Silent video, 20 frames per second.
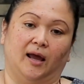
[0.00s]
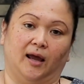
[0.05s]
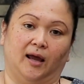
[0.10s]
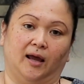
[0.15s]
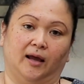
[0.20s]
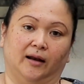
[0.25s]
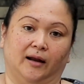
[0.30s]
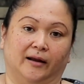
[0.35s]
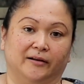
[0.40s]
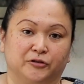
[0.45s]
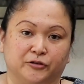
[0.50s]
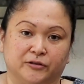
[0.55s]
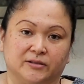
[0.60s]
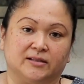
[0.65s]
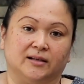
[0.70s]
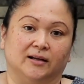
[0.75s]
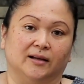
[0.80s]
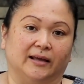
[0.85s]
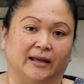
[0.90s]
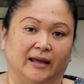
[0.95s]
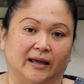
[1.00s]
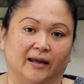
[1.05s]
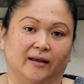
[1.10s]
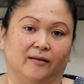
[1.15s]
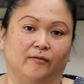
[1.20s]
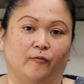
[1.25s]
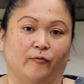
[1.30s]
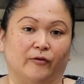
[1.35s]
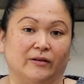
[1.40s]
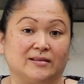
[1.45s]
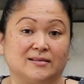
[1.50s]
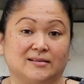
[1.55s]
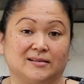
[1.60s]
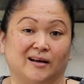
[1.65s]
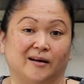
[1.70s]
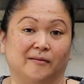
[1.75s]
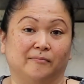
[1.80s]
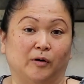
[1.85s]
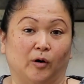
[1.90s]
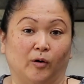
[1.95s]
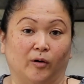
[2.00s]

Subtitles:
and I drizzle again with some